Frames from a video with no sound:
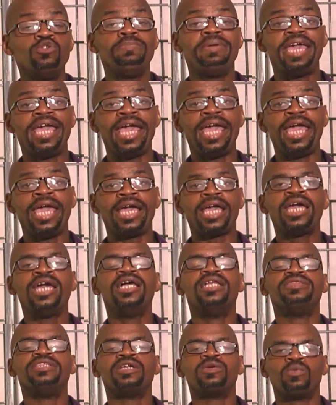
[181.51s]
big
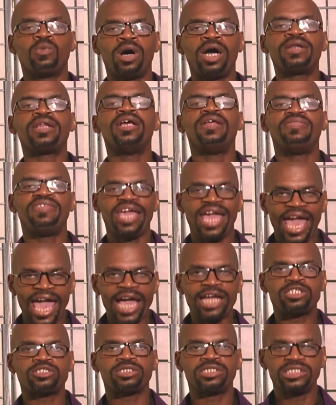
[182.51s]
than what they
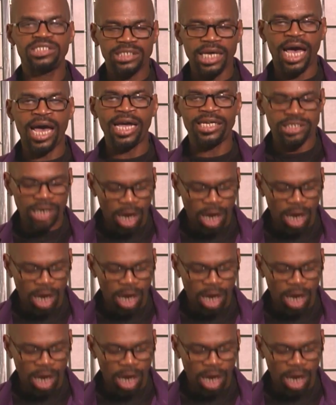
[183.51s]
actually size